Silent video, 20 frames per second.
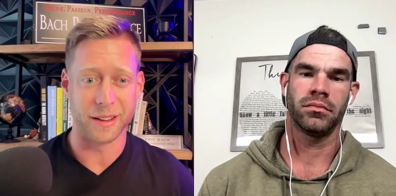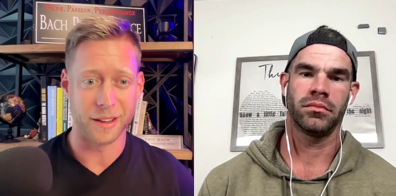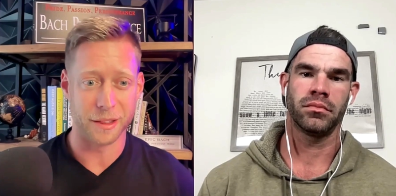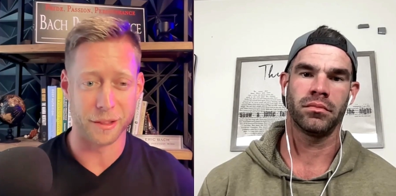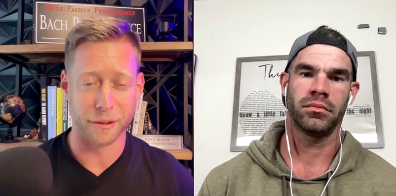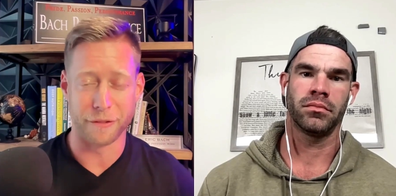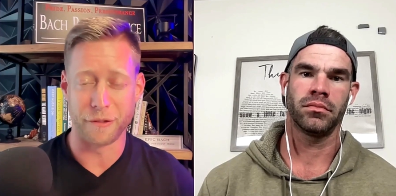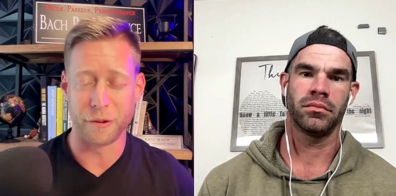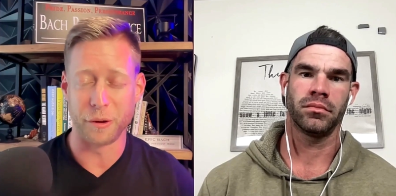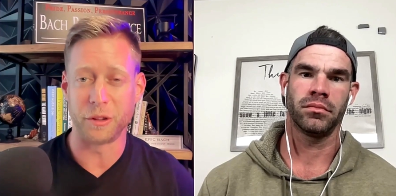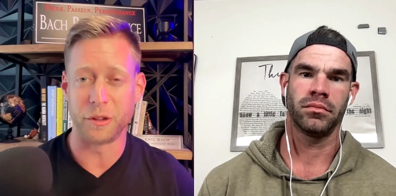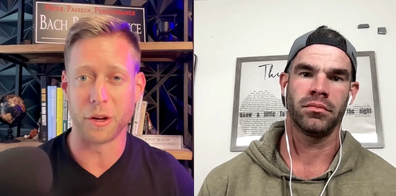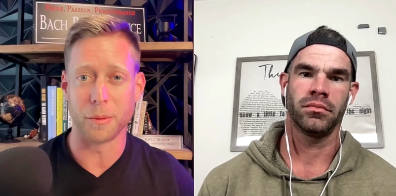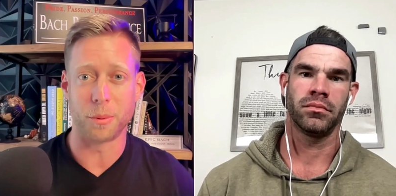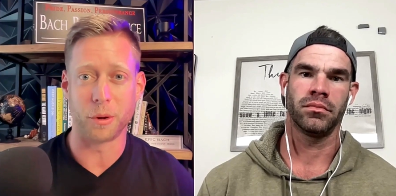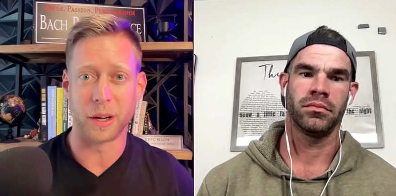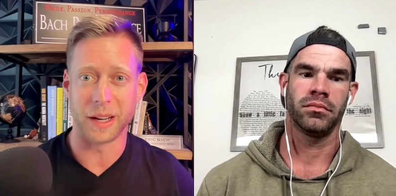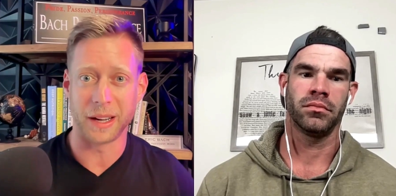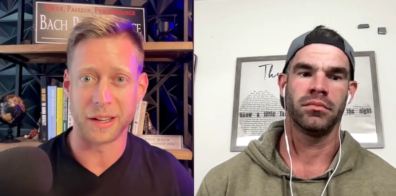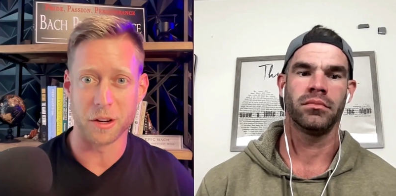Speaker 1: the foods you're
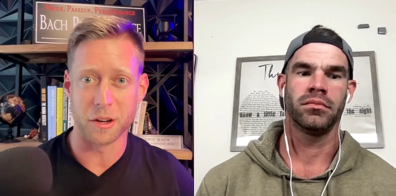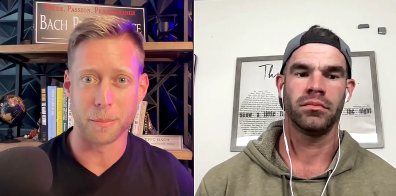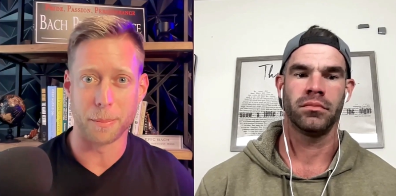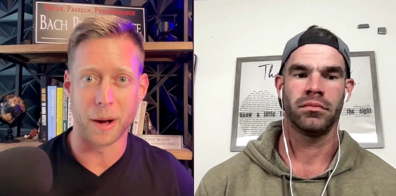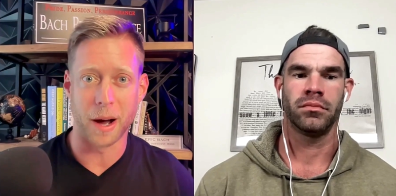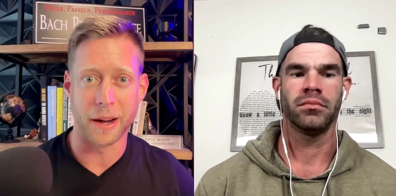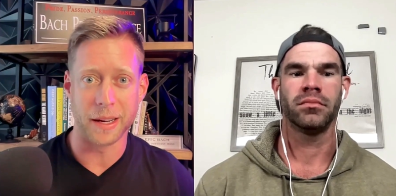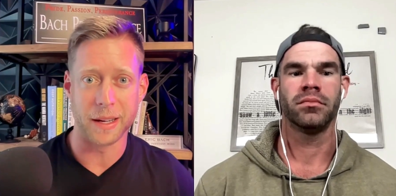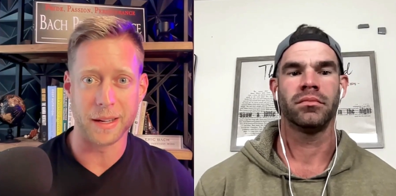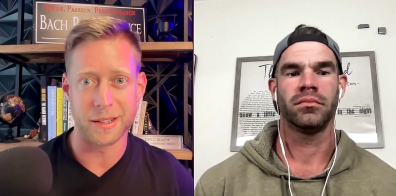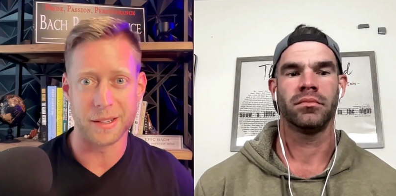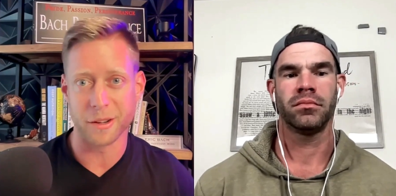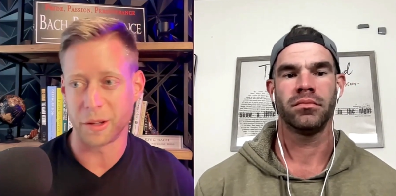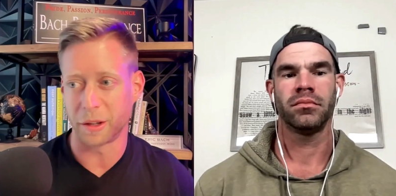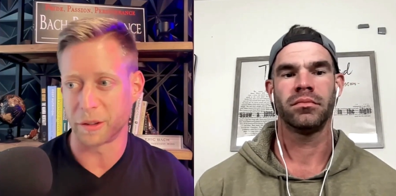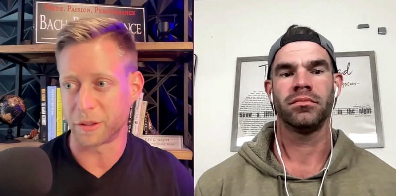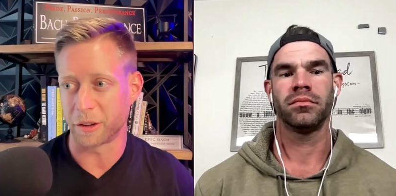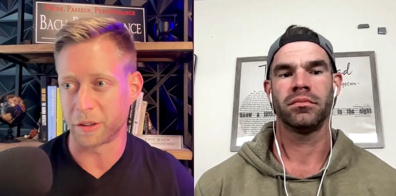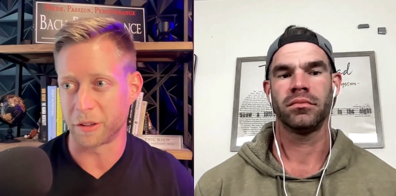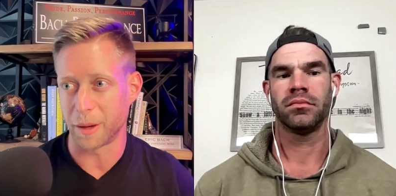putting into your body, you're going to
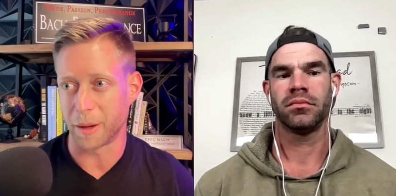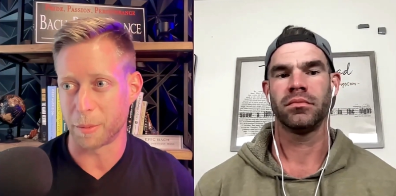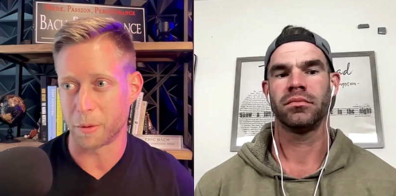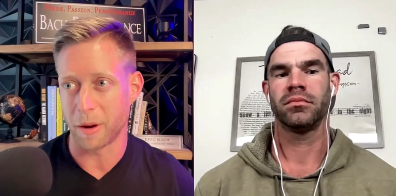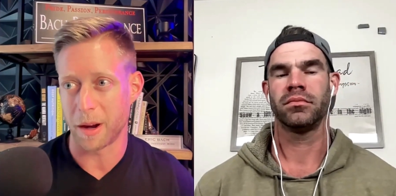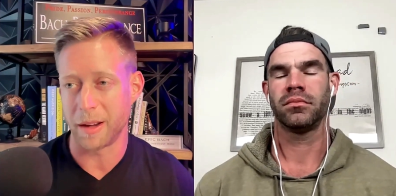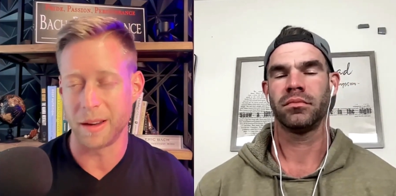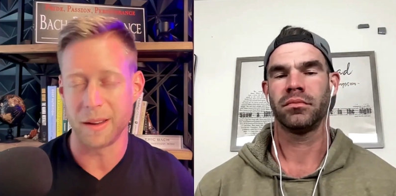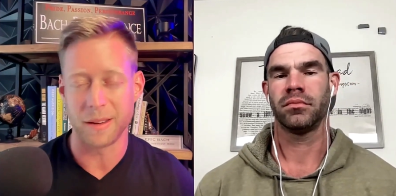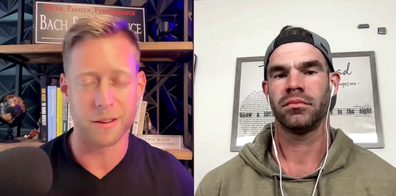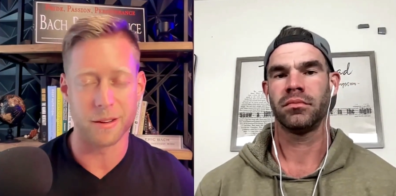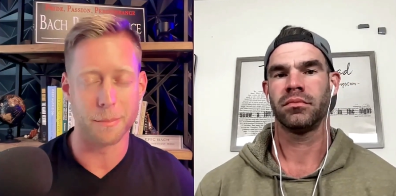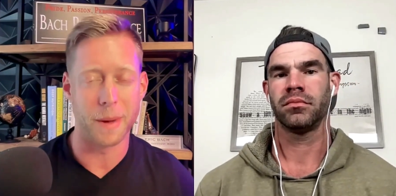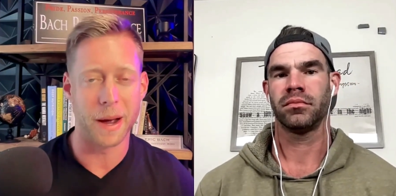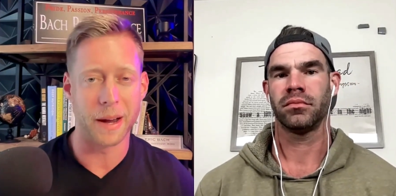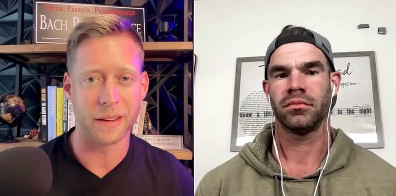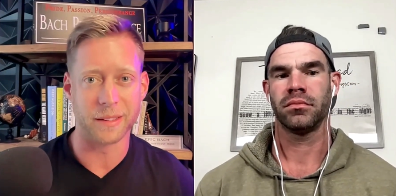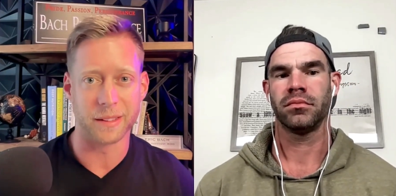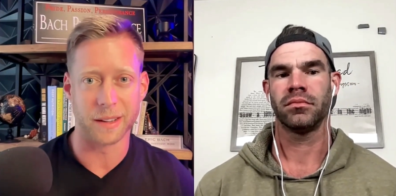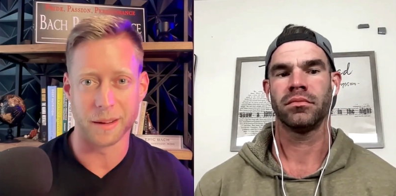start to upgrade your
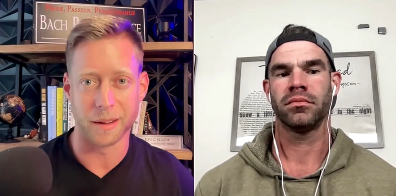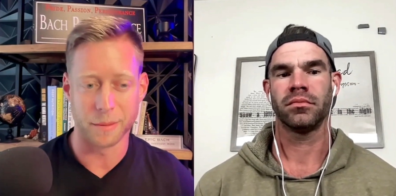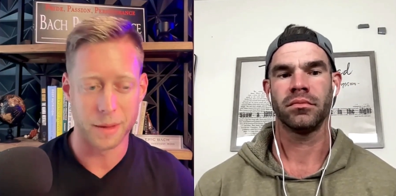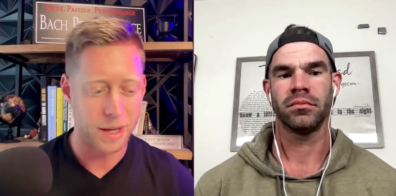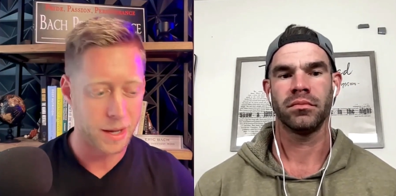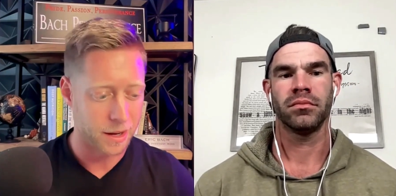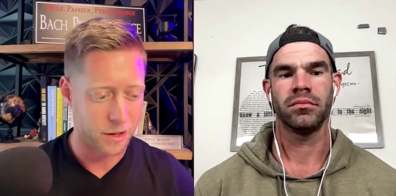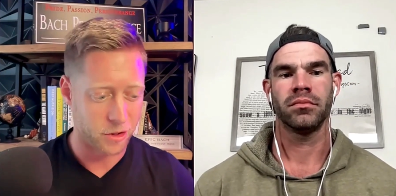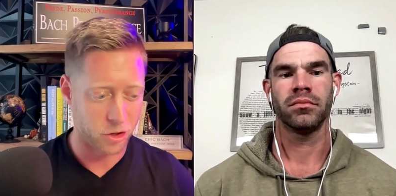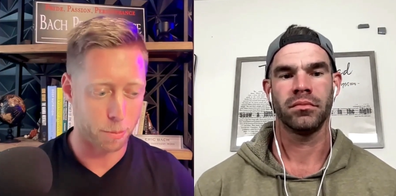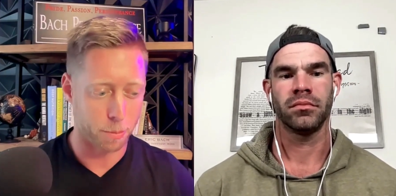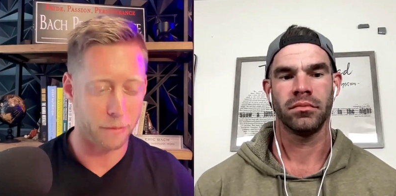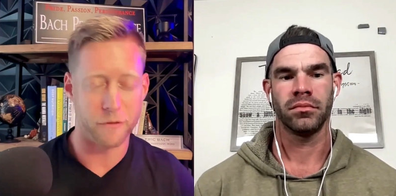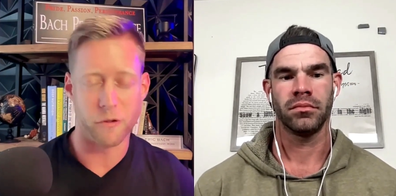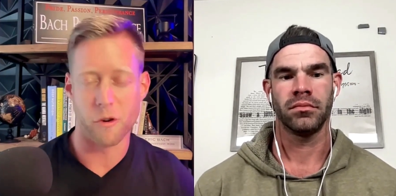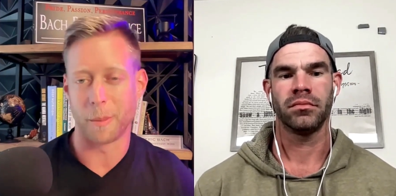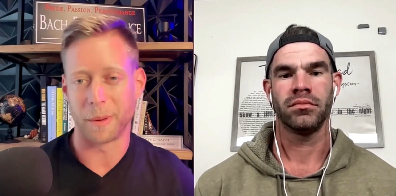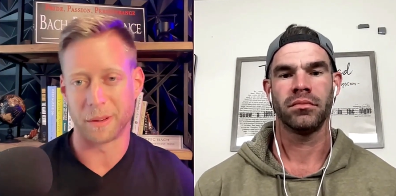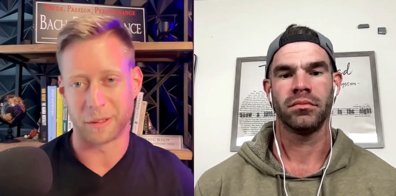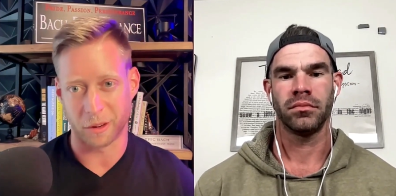mindset and your
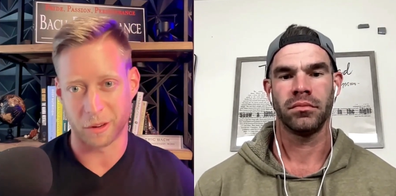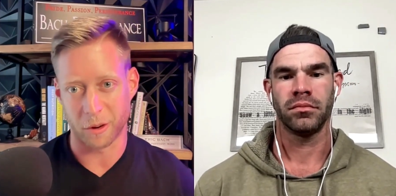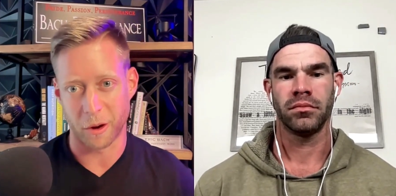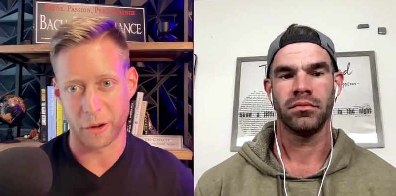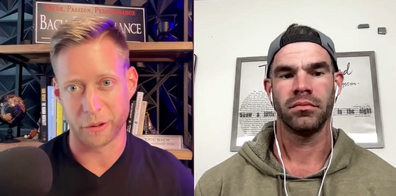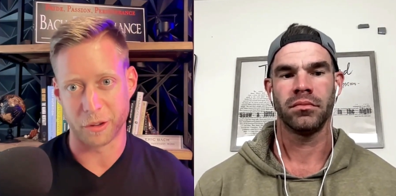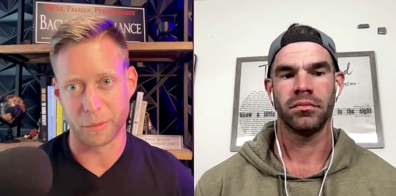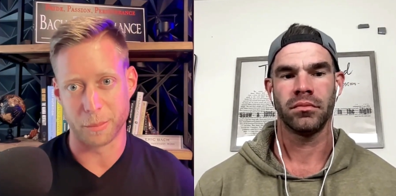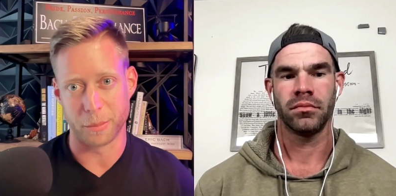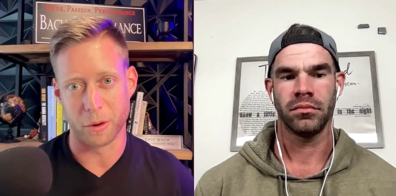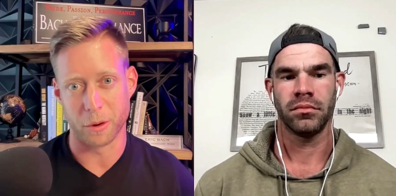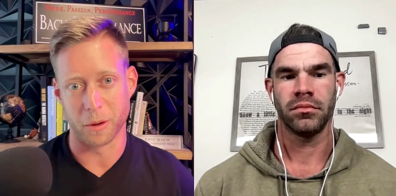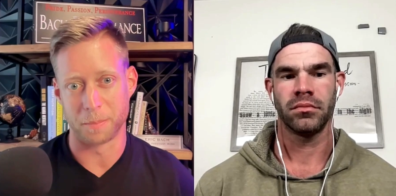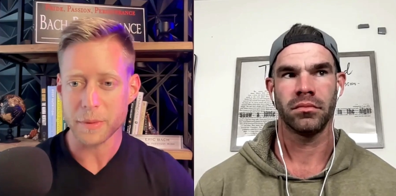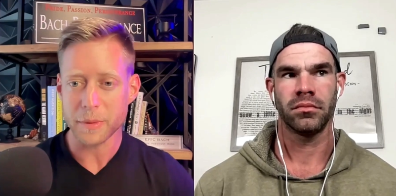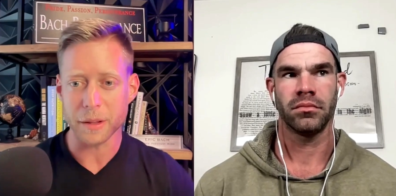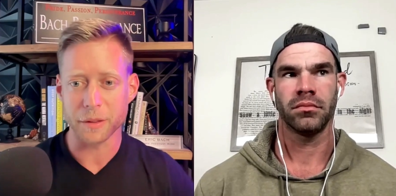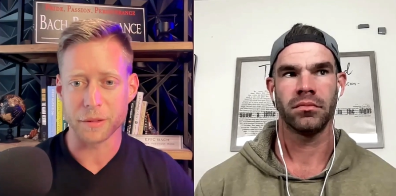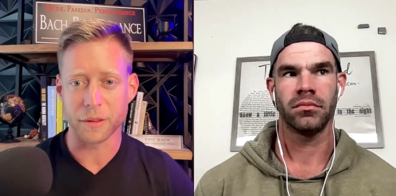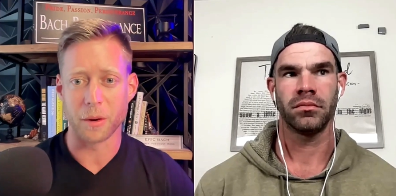performance across the board.
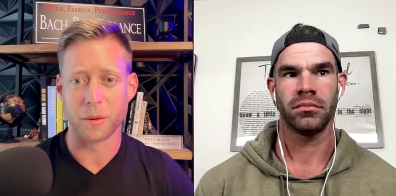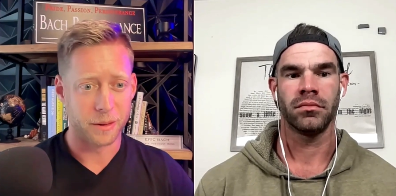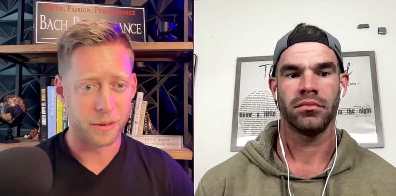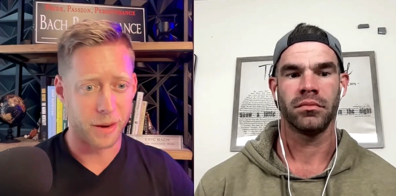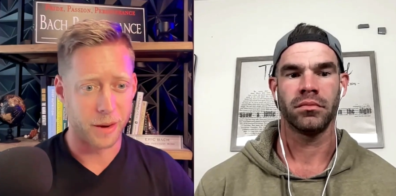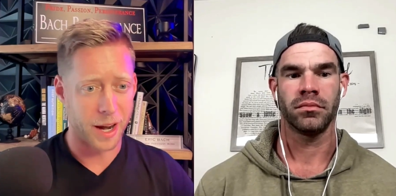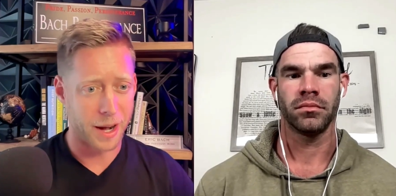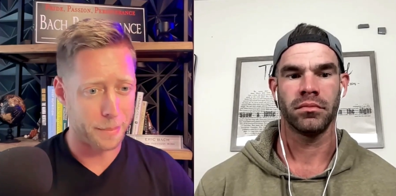So, Ryan,